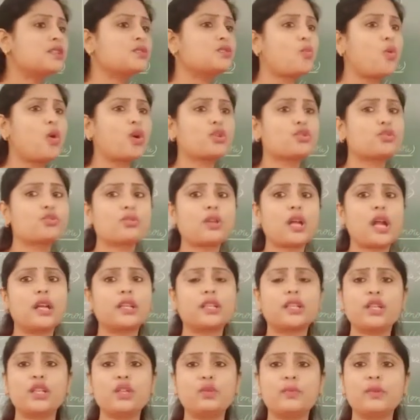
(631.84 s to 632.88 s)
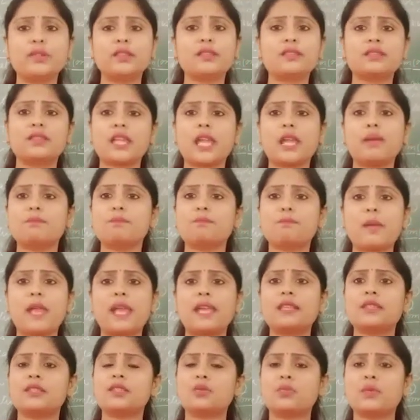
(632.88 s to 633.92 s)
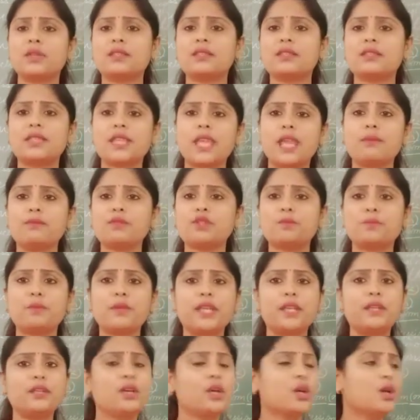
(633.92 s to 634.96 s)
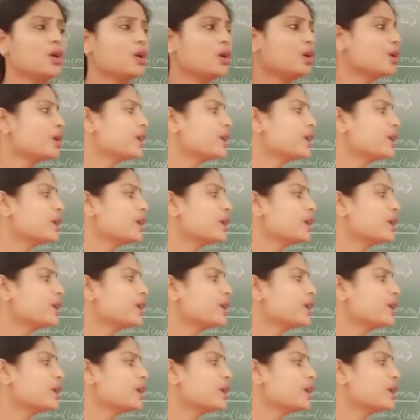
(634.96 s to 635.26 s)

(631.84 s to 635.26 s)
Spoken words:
wants to continue with the same pace, with the same speed,